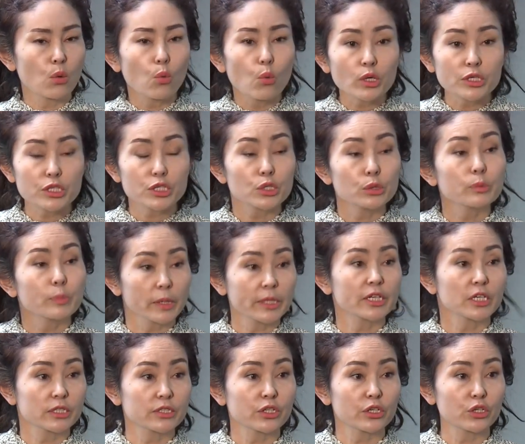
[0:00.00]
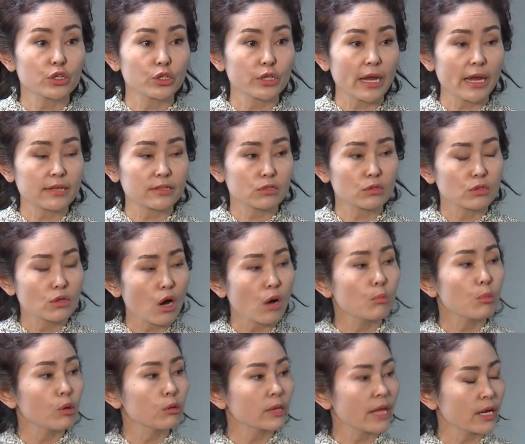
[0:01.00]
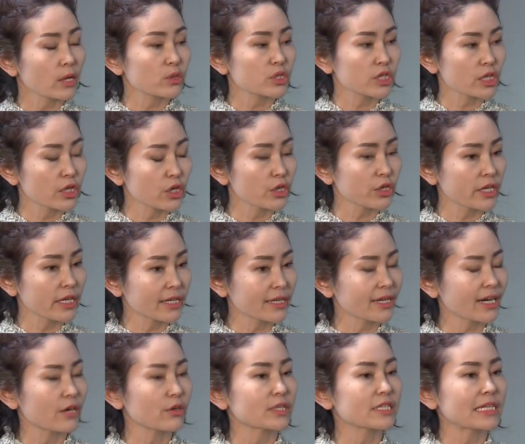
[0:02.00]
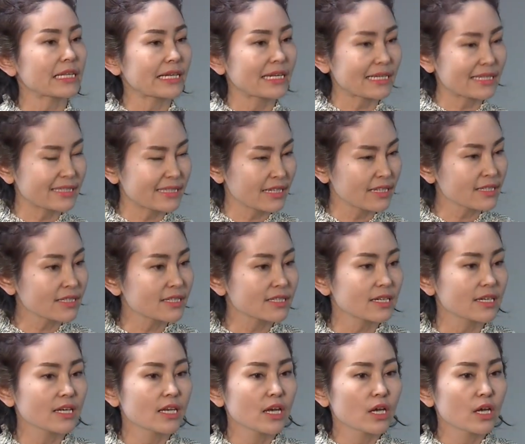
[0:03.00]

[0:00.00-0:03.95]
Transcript: what should be considered as normal language learning currently exist